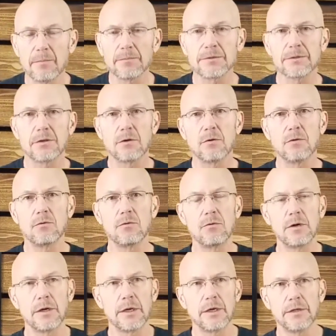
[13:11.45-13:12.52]

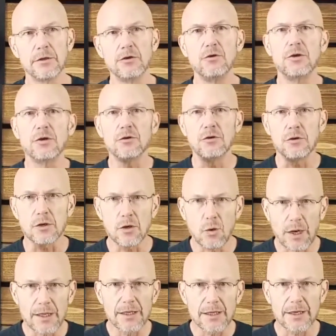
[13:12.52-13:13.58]
so you can do it
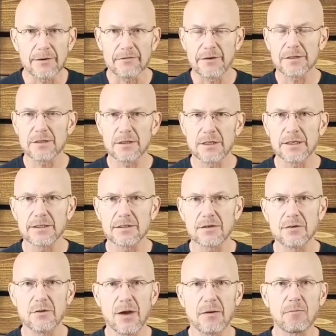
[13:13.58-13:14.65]
quickly and efficiently so
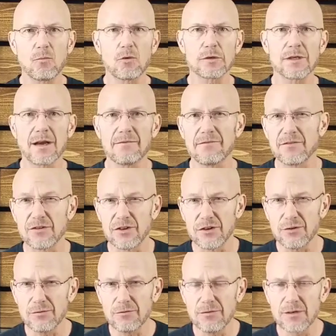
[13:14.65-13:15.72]
you have more time for
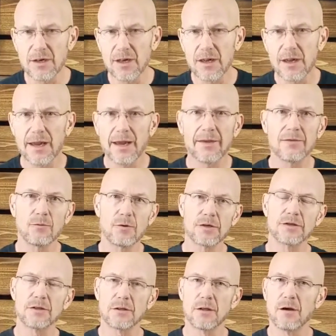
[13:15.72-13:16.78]
you and the
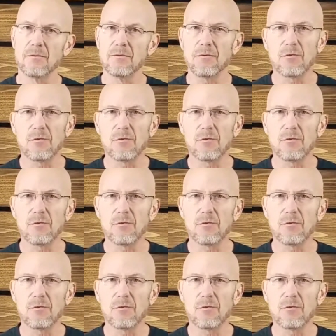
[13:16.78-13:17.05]
ones you love.